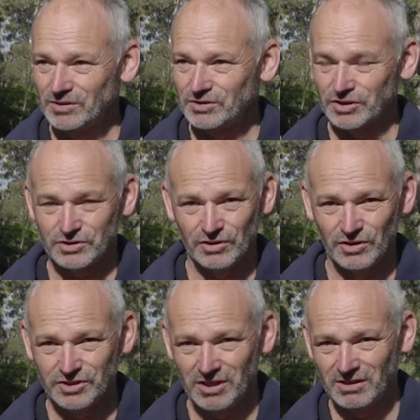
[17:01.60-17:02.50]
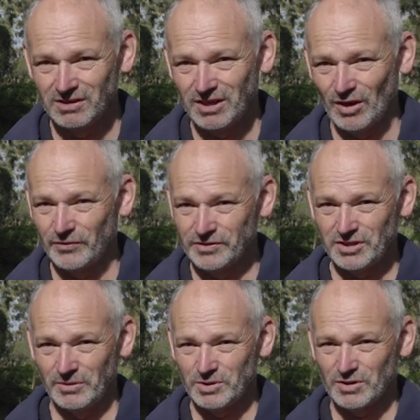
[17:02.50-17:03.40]
Just using Kelvin
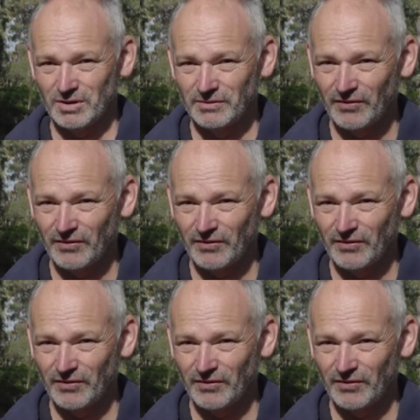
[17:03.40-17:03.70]
temperature of